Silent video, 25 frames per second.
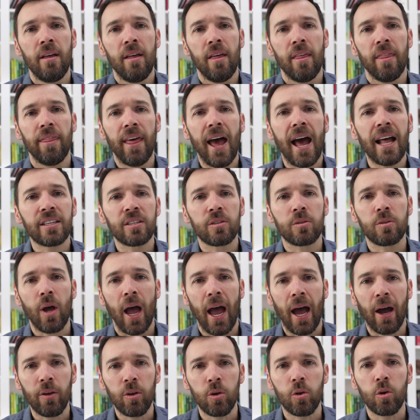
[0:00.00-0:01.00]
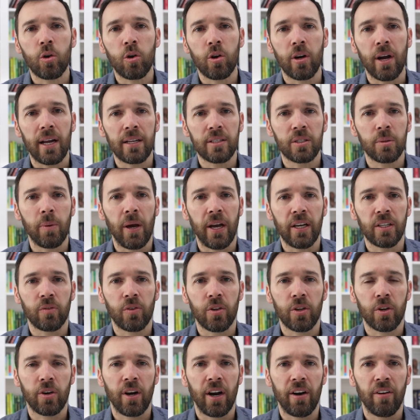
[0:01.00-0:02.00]
That's how you create space for
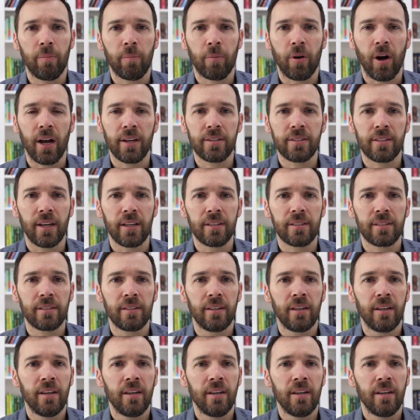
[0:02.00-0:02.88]
the creative process.